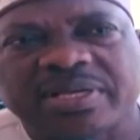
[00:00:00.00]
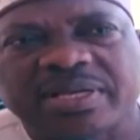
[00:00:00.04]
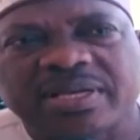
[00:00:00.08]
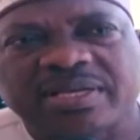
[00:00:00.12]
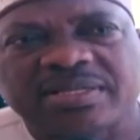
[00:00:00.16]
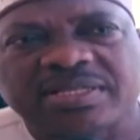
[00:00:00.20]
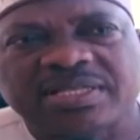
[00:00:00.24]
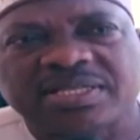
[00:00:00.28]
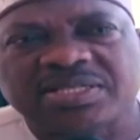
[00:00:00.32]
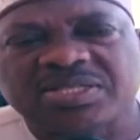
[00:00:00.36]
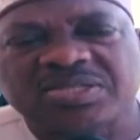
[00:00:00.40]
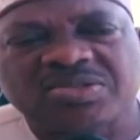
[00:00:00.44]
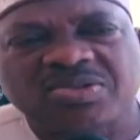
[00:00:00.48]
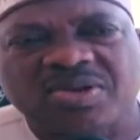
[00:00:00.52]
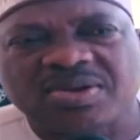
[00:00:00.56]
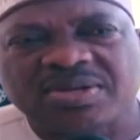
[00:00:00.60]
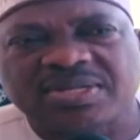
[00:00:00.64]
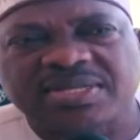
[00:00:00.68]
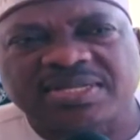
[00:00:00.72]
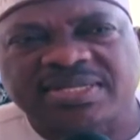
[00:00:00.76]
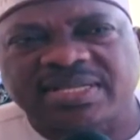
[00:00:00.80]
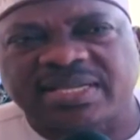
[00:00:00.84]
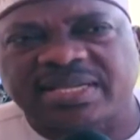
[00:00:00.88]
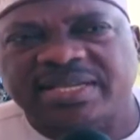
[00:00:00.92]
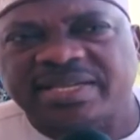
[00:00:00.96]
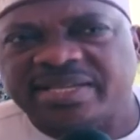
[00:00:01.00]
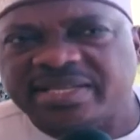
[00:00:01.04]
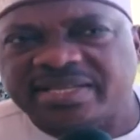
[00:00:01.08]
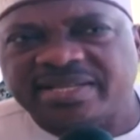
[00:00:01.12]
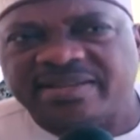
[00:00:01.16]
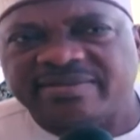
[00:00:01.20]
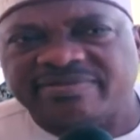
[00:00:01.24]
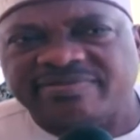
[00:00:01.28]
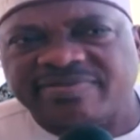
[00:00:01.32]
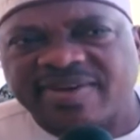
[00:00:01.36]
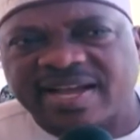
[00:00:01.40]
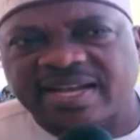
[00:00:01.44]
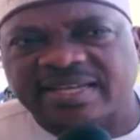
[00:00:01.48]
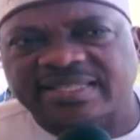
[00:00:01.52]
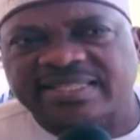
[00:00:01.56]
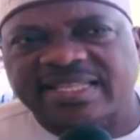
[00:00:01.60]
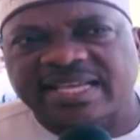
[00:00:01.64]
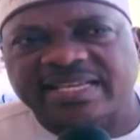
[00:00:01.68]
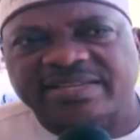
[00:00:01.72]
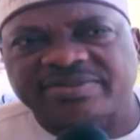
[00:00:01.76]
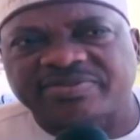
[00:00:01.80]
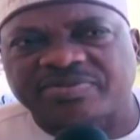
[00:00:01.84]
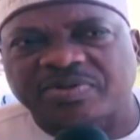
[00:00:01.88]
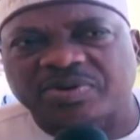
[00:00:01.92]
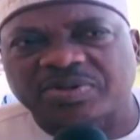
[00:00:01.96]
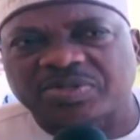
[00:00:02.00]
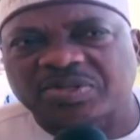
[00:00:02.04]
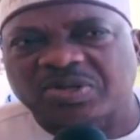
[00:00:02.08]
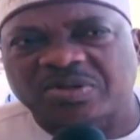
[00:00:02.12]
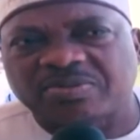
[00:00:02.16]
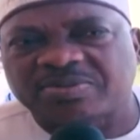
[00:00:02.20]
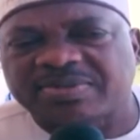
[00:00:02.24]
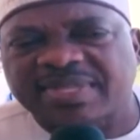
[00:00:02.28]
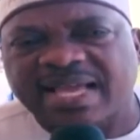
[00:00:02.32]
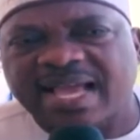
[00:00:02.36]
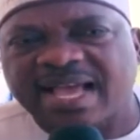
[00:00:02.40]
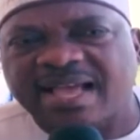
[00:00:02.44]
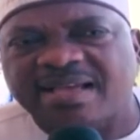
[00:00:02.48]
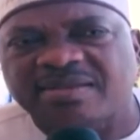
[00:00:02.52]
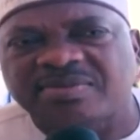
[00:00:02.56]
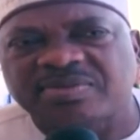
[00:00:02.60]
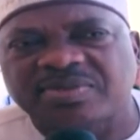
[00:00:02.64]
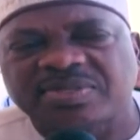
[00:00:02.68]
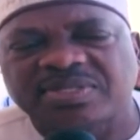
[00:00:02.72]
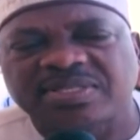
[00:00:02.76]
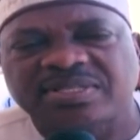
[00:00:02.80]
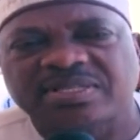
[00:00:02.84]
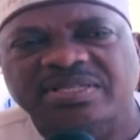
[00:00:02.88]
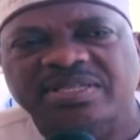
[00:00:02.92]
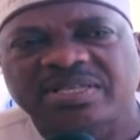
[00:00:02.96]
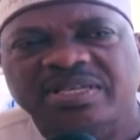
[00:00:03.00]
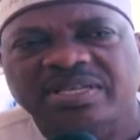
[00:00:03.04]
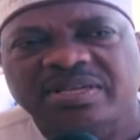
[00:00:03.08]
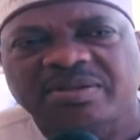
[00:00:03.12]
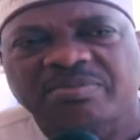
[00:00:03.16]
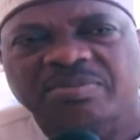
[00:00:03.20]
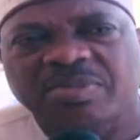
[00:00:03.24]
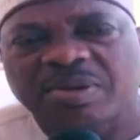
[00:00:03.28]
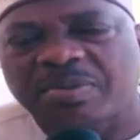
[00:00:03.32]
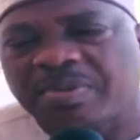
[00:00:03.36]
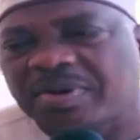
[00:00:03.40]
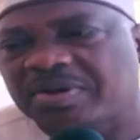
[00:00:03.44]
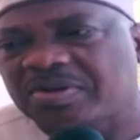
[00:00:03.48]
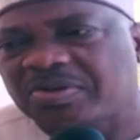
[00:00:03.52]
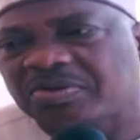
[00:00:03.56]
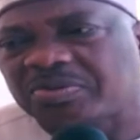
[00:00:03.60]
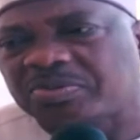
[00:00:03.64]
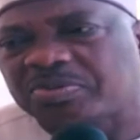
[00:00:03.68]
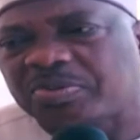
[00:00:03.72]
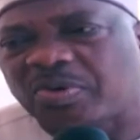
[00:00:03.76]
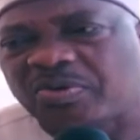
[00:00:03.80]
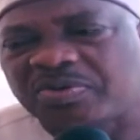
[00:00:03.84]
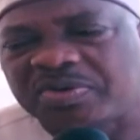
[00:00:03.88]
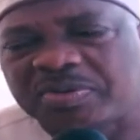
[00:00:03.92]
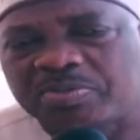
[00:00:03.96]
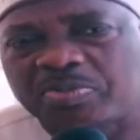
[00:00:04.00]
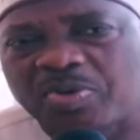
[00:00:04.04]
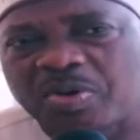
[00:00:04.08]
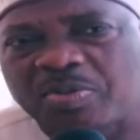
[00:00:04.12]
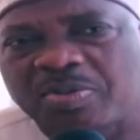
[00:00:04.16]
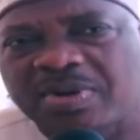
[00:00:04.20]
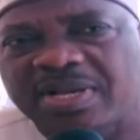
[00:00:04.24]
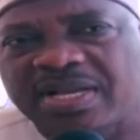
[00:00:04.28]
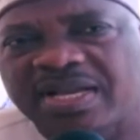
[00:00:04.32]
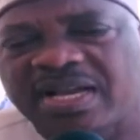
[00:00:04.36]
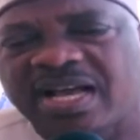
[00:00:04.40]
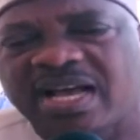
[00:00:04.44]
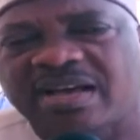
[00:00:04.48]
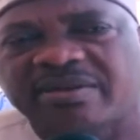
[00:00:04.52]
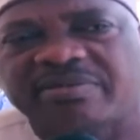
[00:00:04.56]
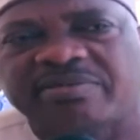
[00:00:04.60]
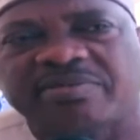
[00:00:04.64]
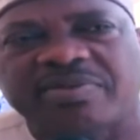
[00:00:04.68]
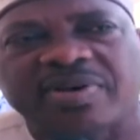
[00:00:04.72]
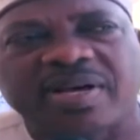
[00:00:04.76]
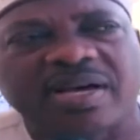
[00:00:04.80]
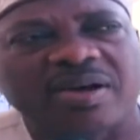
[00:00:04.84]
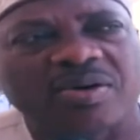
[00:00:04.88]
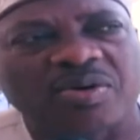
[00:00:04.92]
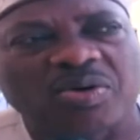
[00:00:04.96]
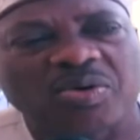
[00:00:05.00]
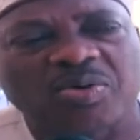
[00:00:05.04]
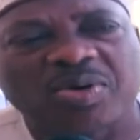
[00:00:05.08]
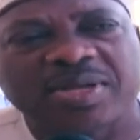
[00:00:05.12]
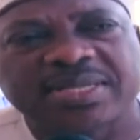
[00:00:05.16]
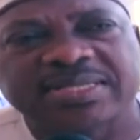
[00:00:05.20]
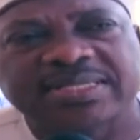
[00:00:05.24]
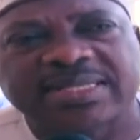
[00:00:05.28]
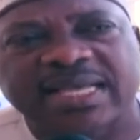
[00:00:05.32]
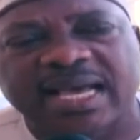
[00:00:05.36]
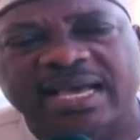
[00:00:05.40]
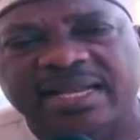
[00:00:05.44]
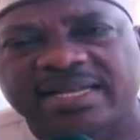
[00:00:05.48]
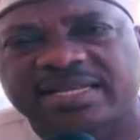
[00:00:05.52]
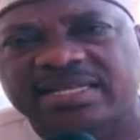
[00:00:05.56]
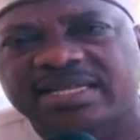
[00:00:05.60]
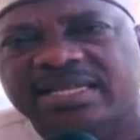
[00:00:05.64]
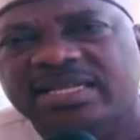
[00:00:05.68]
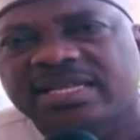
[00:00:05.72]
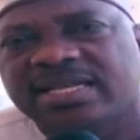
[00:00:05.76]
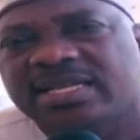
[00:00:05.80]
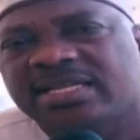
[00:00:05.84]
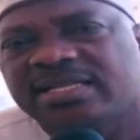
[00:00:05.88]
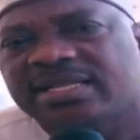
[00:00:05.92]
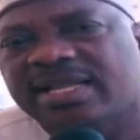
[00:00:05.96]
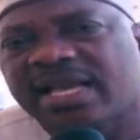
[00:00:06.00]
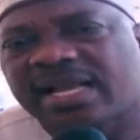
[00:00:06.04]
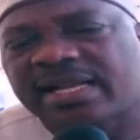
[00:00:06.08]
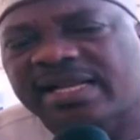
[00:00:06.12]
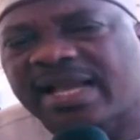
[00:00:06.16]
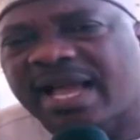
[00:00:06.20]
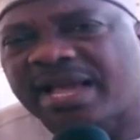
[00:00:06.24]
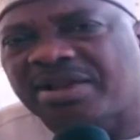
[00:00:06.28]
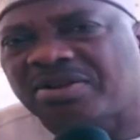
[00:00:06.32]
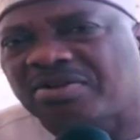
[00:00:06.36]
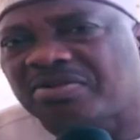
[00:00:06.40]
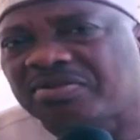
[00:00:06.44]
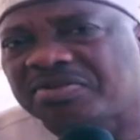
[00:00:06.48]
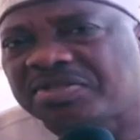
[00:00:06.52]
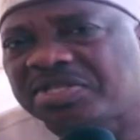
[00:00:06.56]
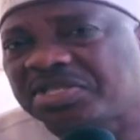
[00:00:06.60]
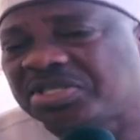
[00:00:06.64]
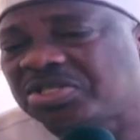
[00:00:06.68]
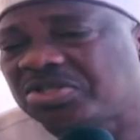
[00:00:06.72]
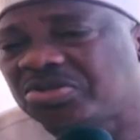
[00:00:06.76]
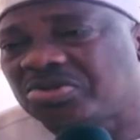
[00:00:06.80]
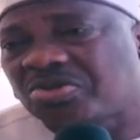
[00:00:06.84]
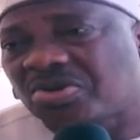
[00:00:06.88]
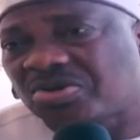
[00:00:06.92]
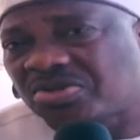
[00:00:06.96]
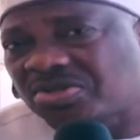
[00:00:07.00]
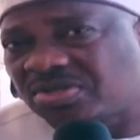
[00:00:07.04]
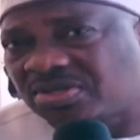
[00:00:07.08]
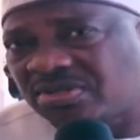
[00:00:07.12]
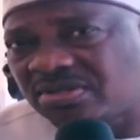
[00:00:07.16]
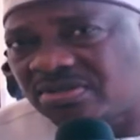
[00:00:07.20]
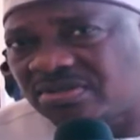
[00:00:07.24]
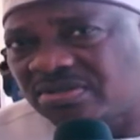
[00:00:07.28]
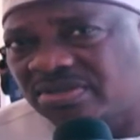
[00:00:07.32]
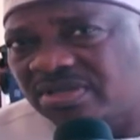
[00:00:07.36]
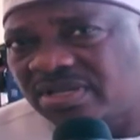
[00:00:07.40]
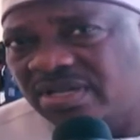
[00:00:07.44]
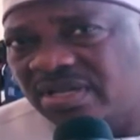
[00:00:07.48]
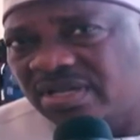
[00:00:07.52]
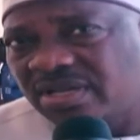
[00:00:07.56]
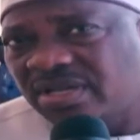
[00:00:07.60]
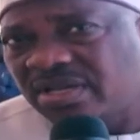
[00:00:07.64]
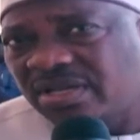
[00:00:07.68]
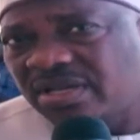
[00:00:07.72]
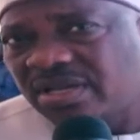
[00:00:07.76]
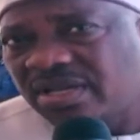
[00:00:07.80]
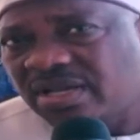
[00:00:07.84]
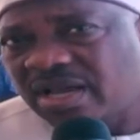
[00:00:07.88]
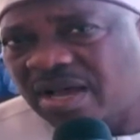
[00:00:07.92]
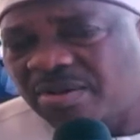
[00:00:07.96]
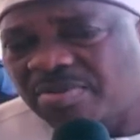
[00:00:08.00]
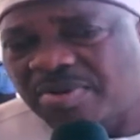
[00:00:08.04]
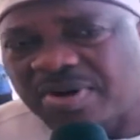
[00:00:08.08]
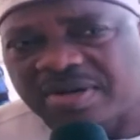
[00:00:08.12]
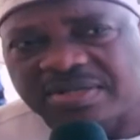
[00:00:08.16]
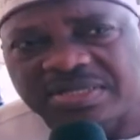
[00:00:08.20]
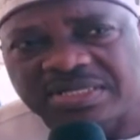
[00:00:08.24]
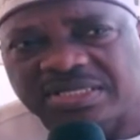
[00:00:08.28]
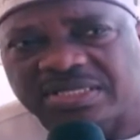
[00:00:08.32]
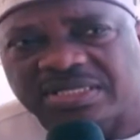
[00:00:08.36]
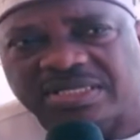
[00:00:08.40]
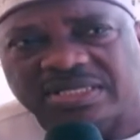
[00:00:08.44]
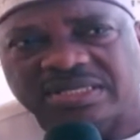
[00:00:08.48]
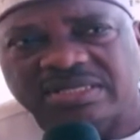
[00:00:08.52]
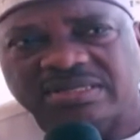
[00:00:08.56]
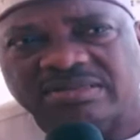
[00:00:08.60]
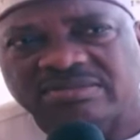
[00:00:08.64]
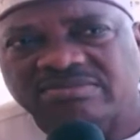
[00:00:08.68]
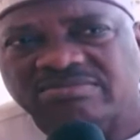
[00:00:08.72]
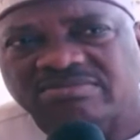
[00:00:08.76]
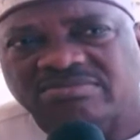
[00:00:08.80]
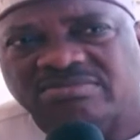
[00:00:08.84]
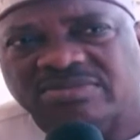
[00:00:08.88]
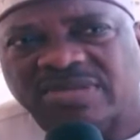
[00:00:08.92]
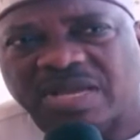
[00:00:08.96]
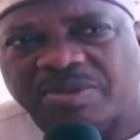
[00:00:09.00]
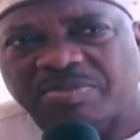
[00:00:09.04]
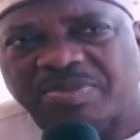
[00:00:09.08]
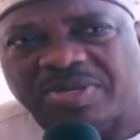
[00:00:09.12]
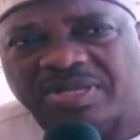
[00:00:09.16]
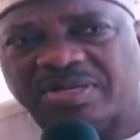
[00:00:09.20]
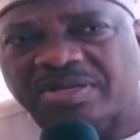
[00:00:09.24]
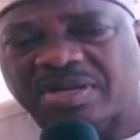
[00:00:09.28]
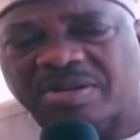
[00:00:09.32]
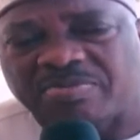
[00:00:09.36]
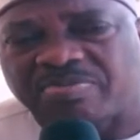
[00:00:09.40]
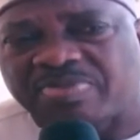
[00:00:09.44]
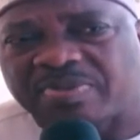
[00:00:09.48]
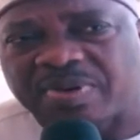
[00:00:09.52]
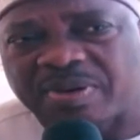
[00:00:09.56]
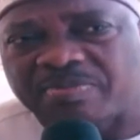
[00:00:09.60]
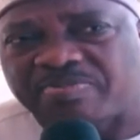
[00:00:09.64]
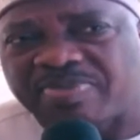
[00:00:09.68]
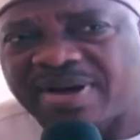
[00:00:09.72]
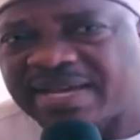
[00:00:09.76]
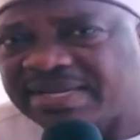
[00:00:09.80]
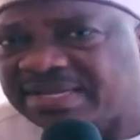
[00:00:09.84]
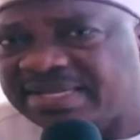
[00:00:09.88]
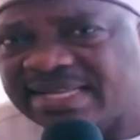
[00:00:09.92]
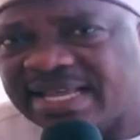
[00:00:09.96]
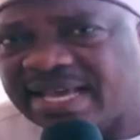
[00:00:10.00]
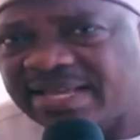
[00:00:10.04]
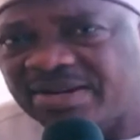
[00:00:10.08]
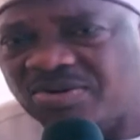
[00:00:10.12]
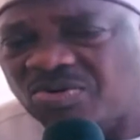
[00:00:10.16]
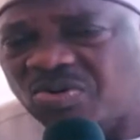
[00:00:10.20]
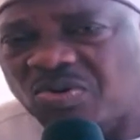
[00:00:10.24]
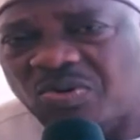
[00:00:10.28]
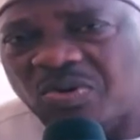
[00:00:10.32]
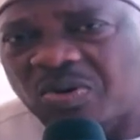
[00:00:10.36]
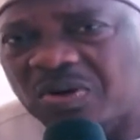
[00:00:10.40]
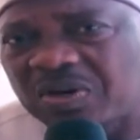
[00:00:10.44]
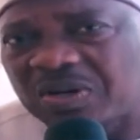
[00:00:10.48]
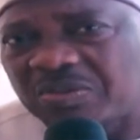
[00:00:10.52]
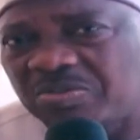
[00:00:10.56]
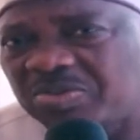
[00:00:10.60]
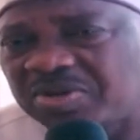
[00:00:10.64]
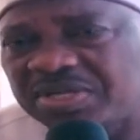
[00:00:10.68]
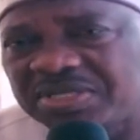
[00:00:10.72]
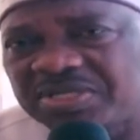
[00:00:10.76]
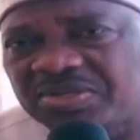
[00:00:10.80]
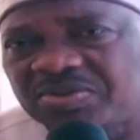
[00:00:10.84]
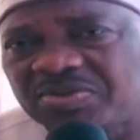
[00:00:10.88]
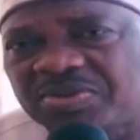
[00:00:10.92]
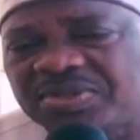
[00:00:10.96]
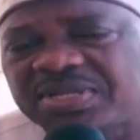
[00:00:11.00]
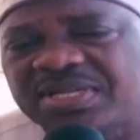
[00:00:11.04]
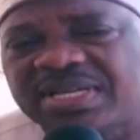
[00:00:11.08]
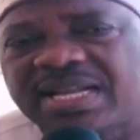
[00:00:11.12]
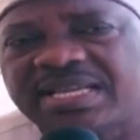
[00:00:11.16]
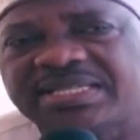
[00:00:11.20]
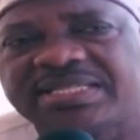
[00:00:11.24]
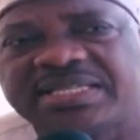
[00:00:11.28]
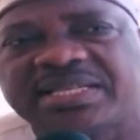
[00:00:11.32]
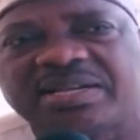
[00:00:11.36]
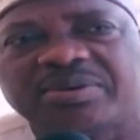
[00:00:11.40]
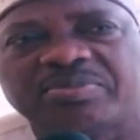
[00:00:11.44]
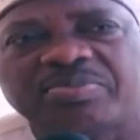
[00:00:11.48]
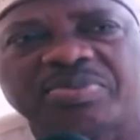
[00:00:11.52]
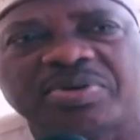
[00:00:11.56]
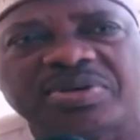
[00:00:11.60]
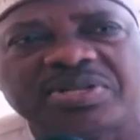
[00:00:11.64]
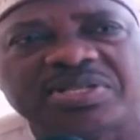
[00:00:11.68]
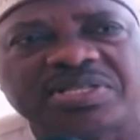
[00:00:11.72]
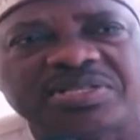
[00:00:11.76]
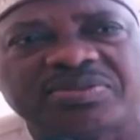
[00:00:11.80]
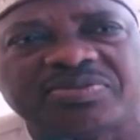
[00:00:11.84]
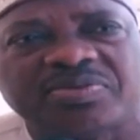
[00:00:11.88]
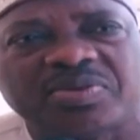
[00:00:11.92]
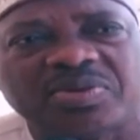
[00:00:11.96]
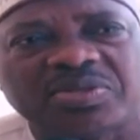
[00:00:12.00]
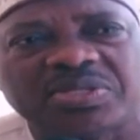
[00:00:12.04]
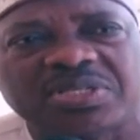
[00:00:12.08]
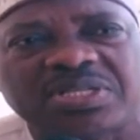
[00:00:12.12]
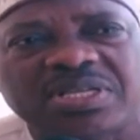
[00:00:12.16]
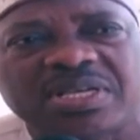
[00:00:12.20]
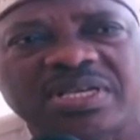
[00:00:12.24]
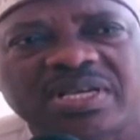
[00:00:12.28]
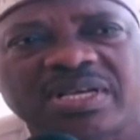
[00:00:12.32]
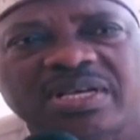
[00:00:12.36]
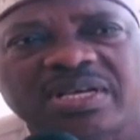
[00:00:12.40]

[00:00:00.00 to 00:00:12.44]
it is not a hidden fact that for some times members of the public have always had that kind of distrust about partnering or collaborating with the Nigerian police force,